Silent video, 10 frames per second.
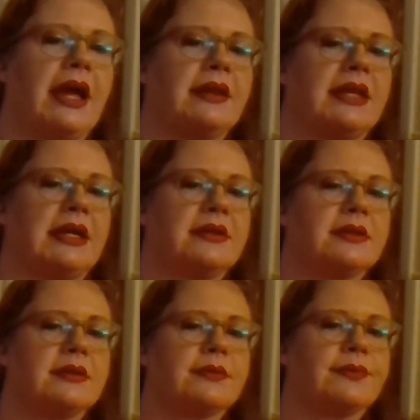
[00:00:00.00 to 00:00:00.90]
at
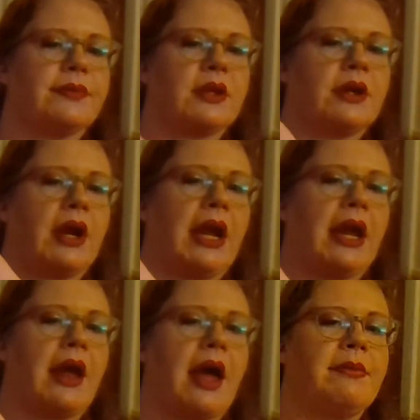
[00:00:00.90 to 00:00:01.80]
this, all
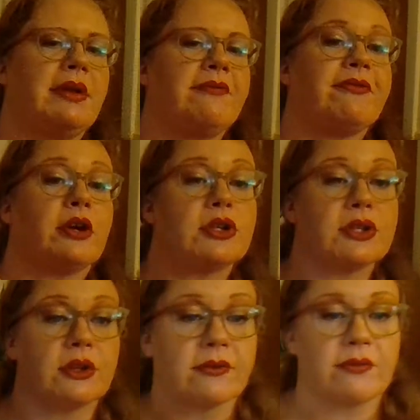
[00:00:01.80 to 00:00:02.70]
right, I'm going to first
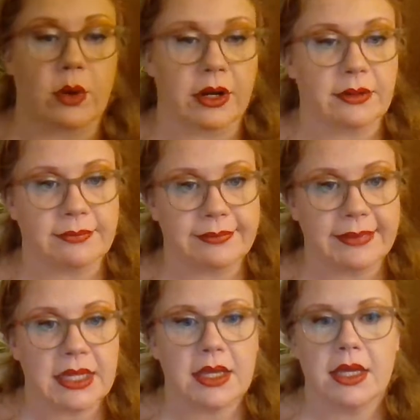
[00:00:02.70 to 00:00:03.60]
look for,
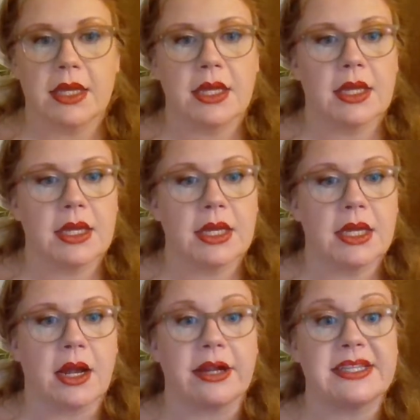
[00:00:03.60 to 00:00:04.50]

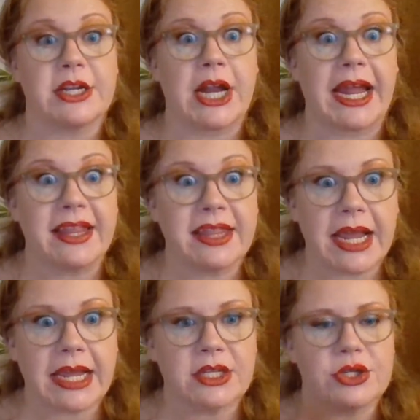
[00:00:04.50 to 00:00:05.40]
is there anything
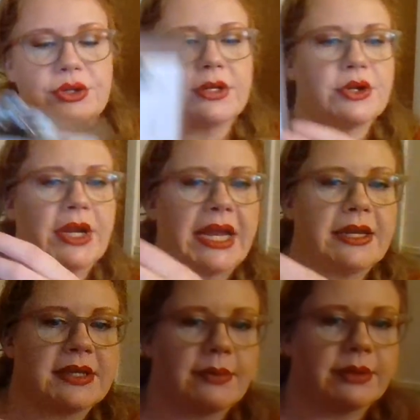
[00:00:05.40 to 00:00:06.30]
I can do to create a
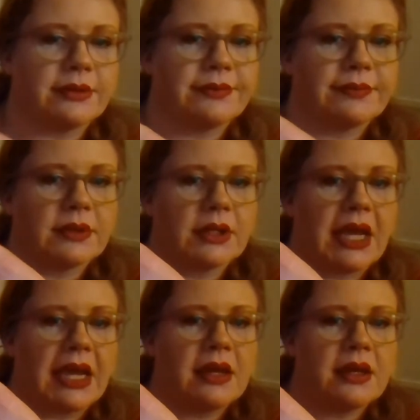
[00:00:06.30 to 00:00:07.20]
double?
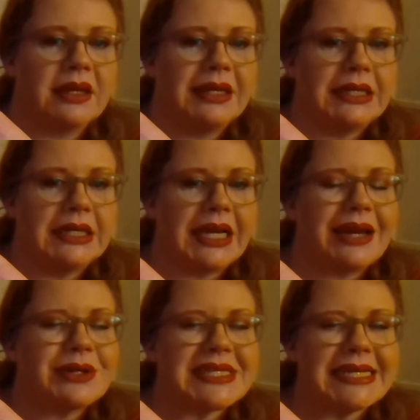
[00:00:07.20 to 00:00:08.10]
Okay, I
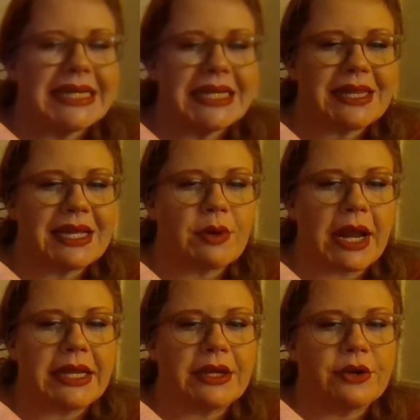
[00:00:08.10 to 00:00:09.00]
don't see anything where
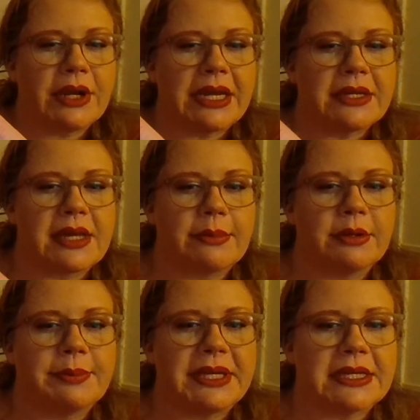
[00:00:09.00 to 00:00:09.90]
I can create a
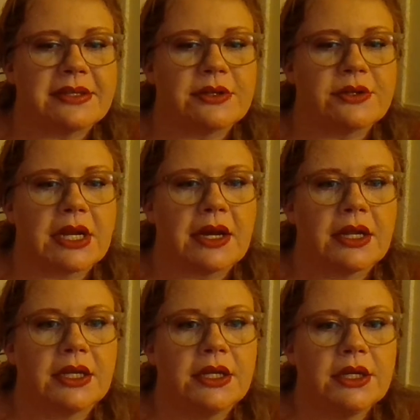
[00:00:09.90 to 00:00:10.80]
double because there's not